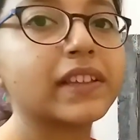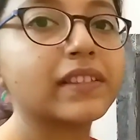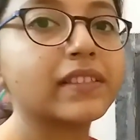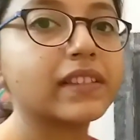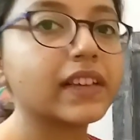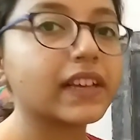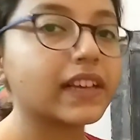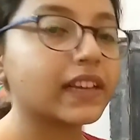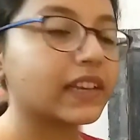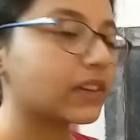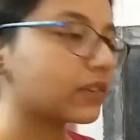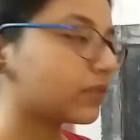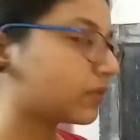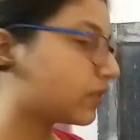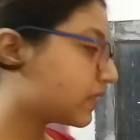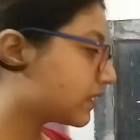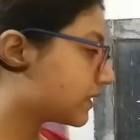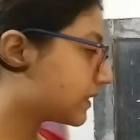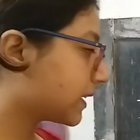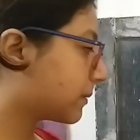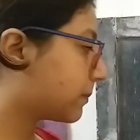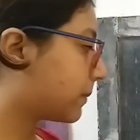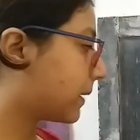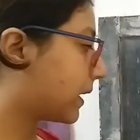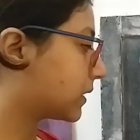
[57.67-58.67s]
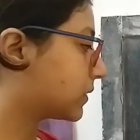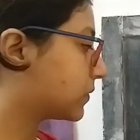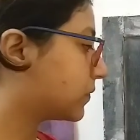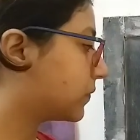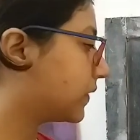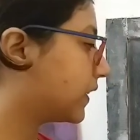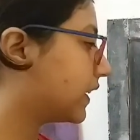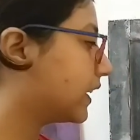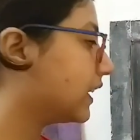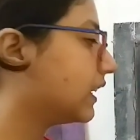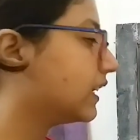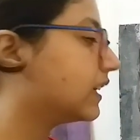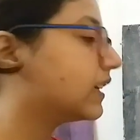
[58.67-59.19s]
the intrinsic
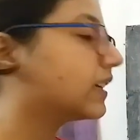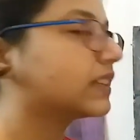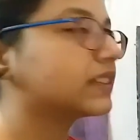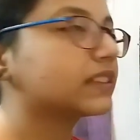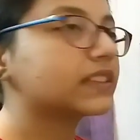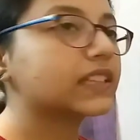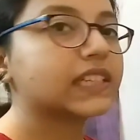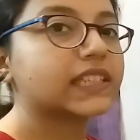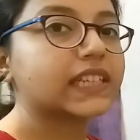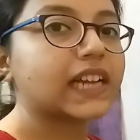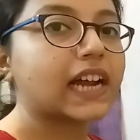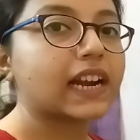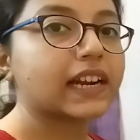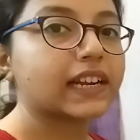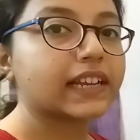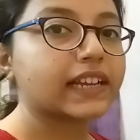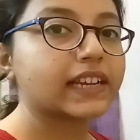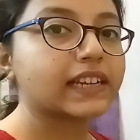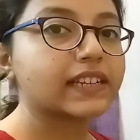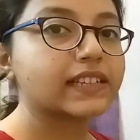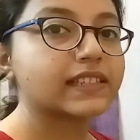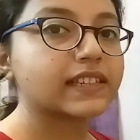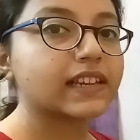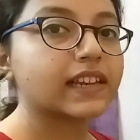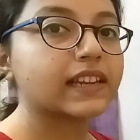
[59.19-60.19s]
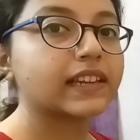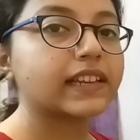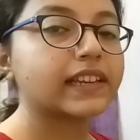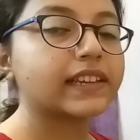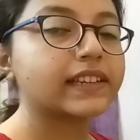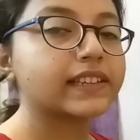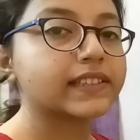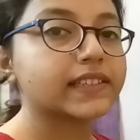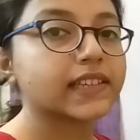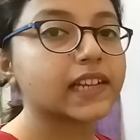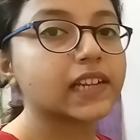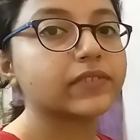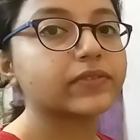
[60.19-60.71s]
pathway, the target cell
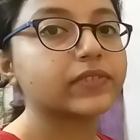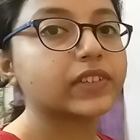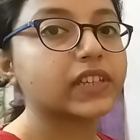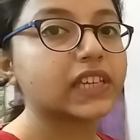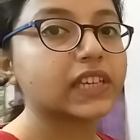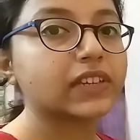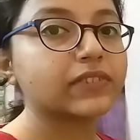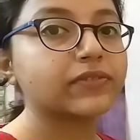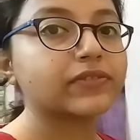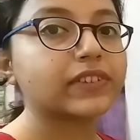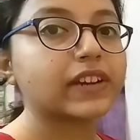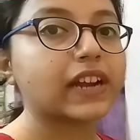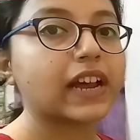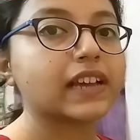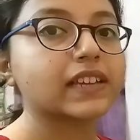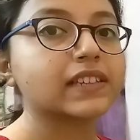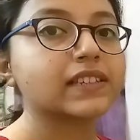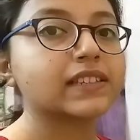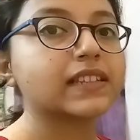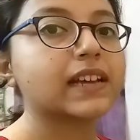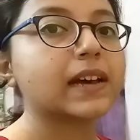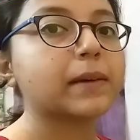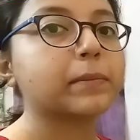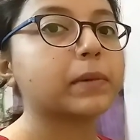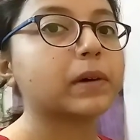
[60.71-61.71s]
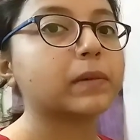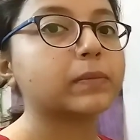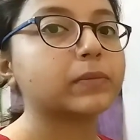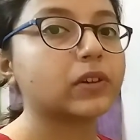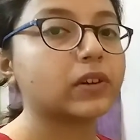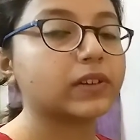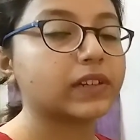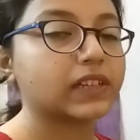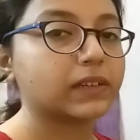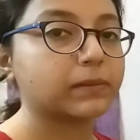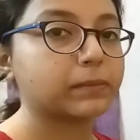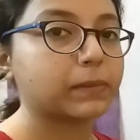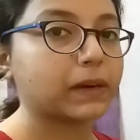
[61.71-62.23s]
itself gives rise to the
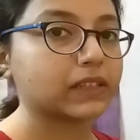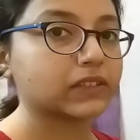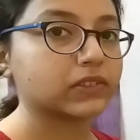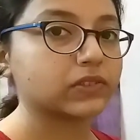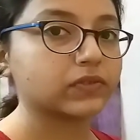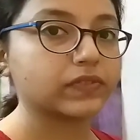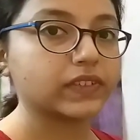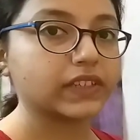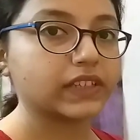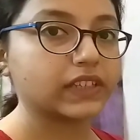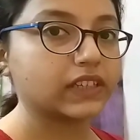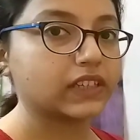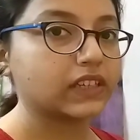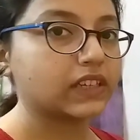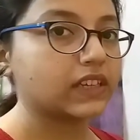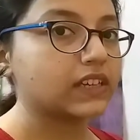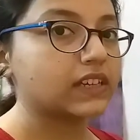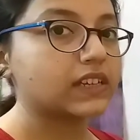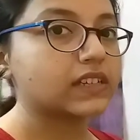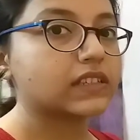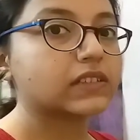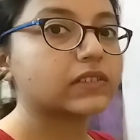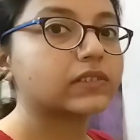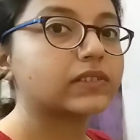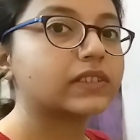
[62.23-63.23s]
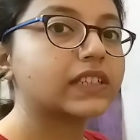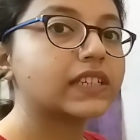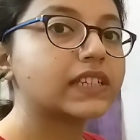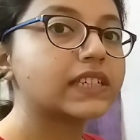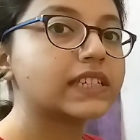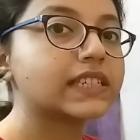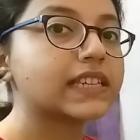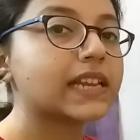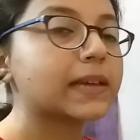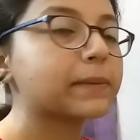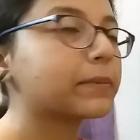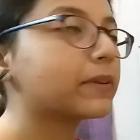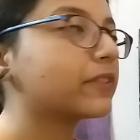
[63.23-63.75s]
apoptotic pathway. So
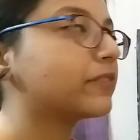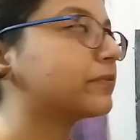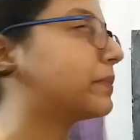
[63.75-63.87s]
this type of